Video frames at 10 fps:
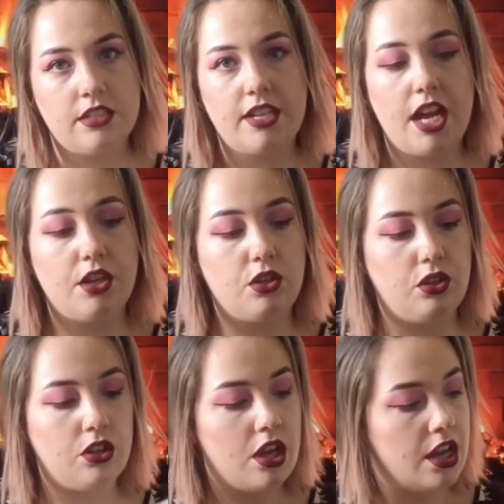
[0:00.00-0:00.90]
and
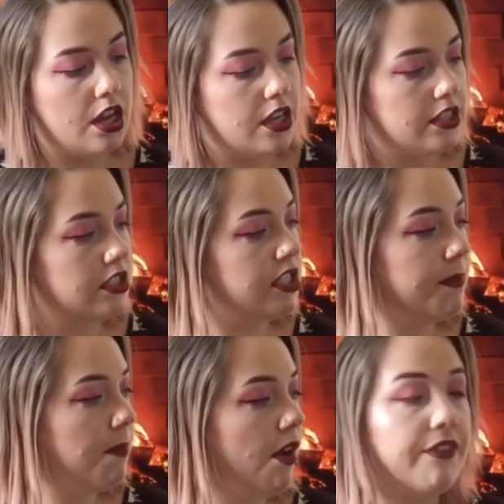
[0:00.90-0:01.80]
you ship
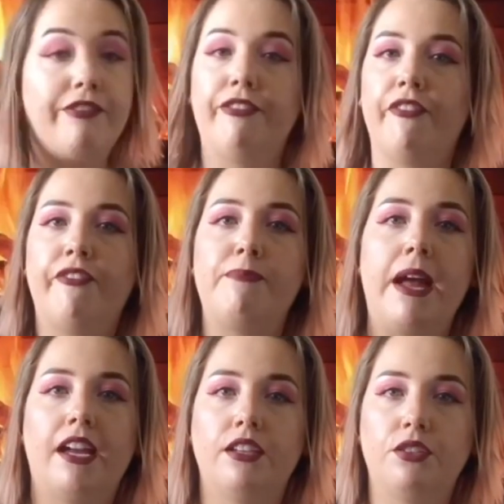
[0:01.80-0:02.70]
them off
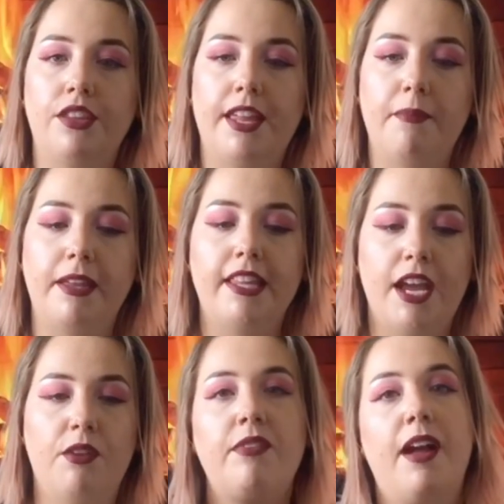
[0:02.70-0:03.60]
back to them and
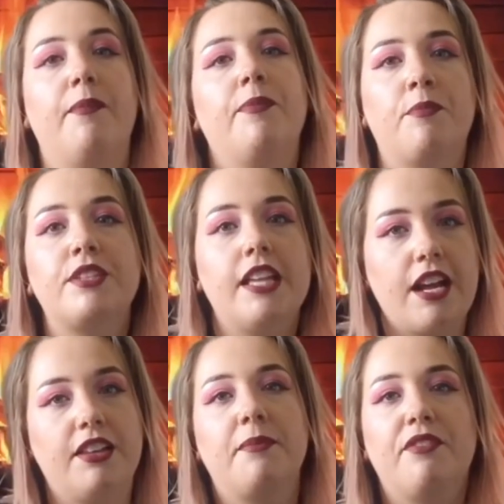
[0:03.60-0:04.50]
they
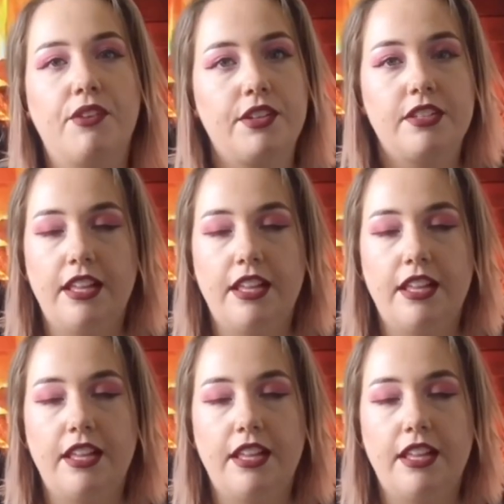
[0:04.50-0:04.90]
recycle them for you, so that's